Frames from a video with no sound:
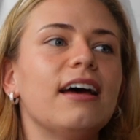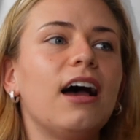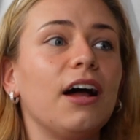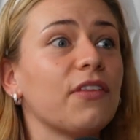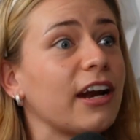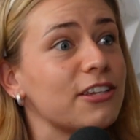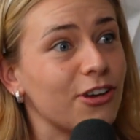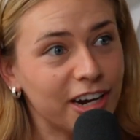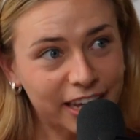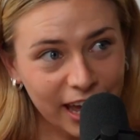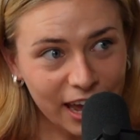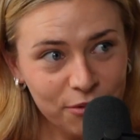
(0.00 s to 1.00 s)
And then I saw it
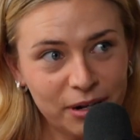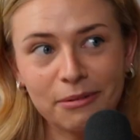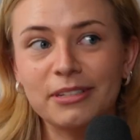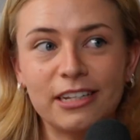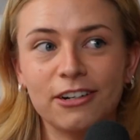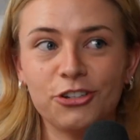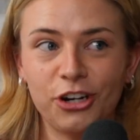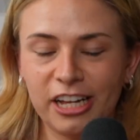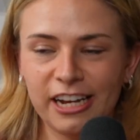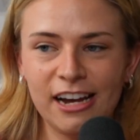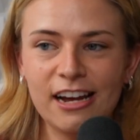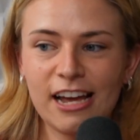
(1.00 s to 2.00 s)
again when it was in
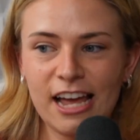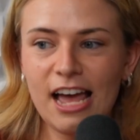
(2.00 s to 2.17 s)
Australia.